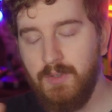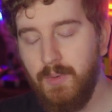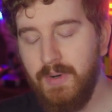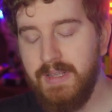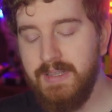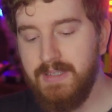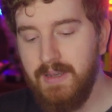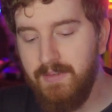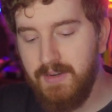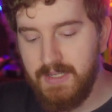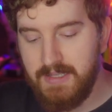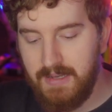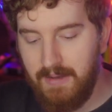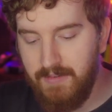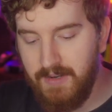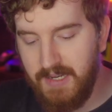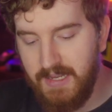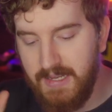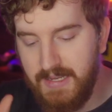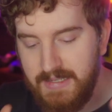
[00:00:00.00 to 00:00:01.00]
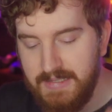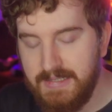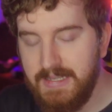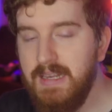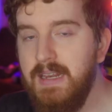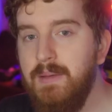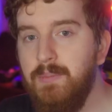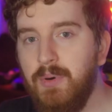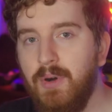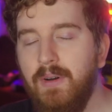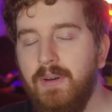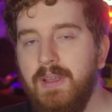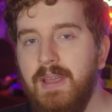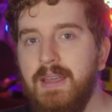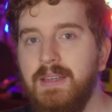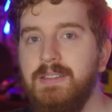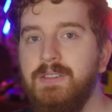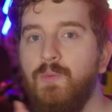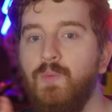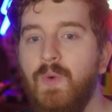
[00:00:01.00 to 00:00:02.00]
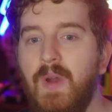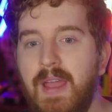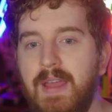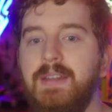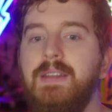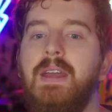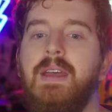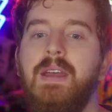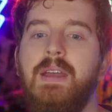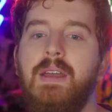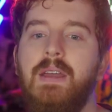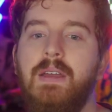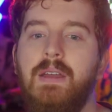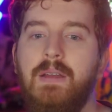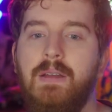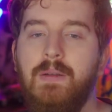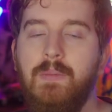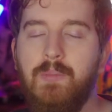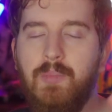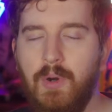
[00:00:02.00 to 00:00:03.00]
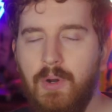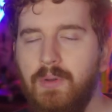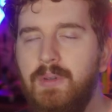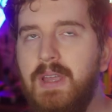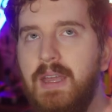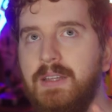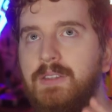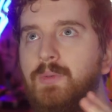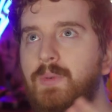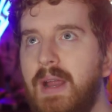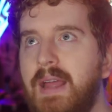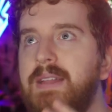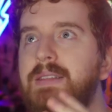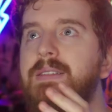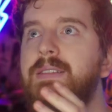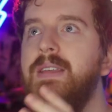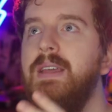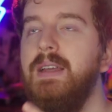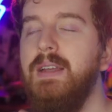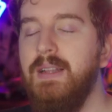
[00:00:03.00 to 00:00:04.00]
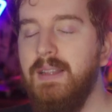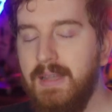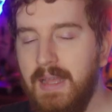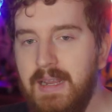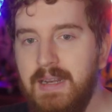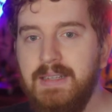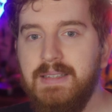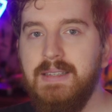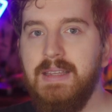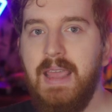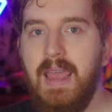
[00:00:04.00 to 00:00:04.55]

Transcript: 2077, CD Projekt Red, Project Red's latest